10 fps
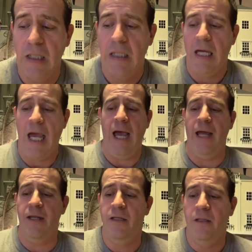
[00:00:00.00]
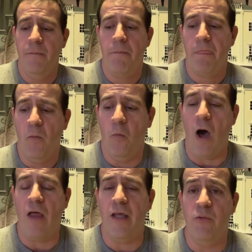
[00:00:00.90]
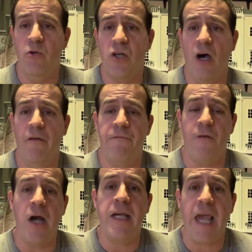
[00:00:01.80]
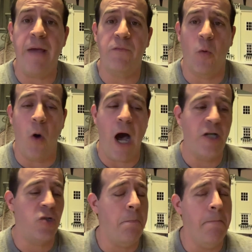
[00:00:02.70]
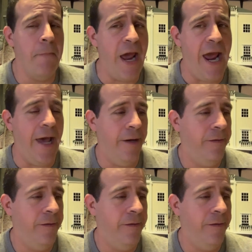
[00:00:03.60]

And while it was a fun game to watch, man,